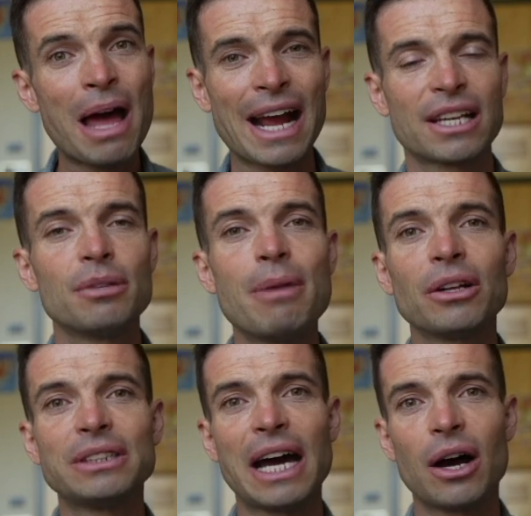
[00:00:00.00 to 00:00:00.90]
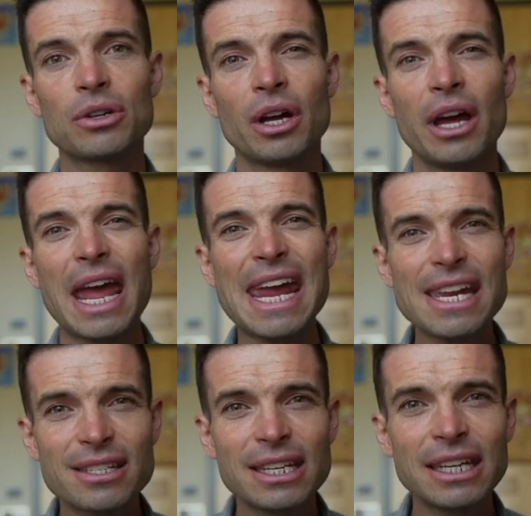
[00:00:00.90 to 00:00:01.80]
to melt out
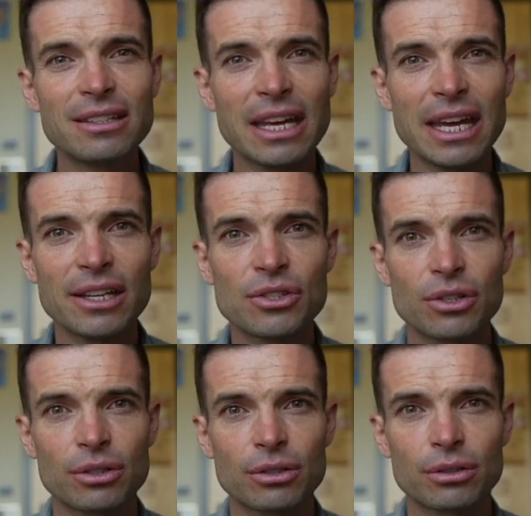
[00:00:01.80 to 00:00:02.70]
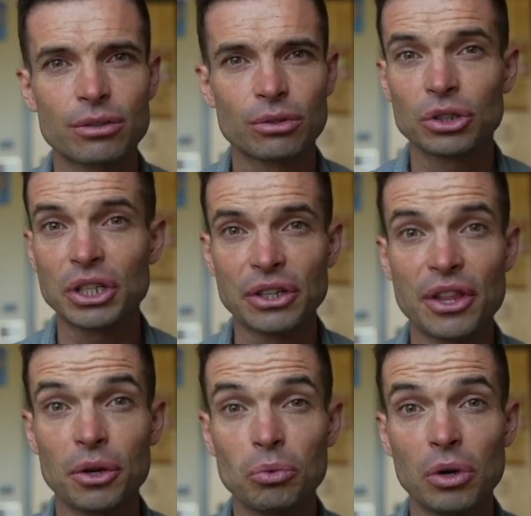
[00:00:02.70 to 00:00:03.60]
18 days earlier than
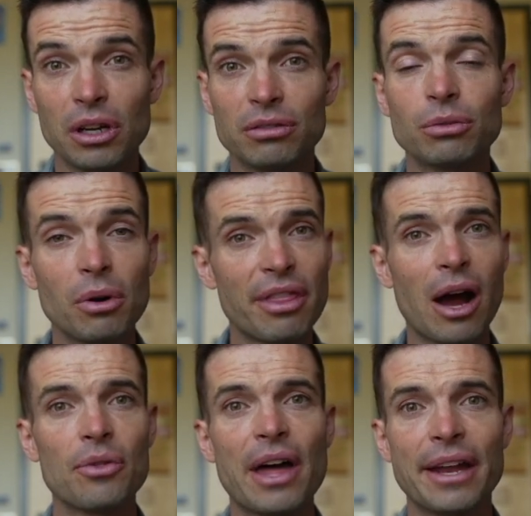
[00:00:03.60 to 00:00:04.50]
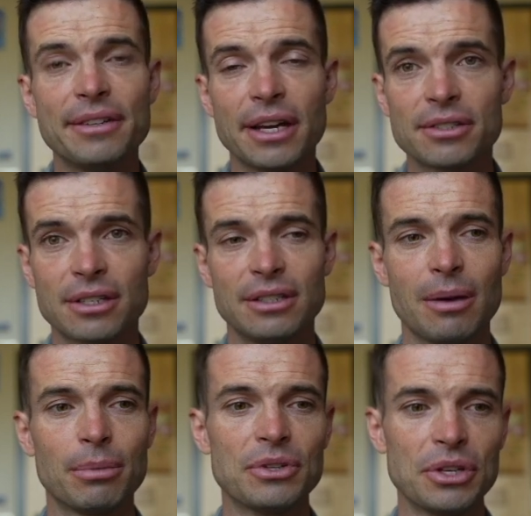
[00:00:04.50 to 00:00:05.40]
it would have without that dust
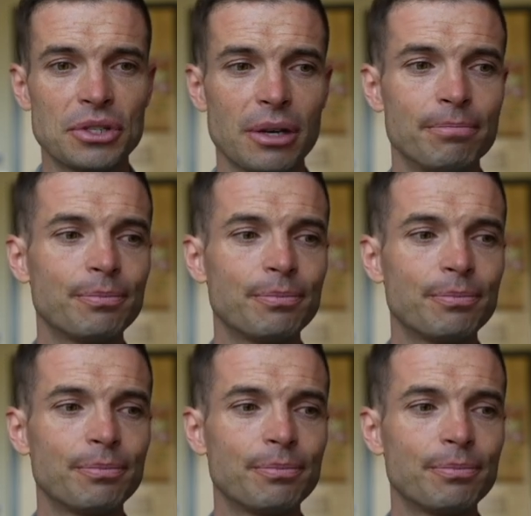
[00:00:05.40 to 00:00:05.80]
deposition.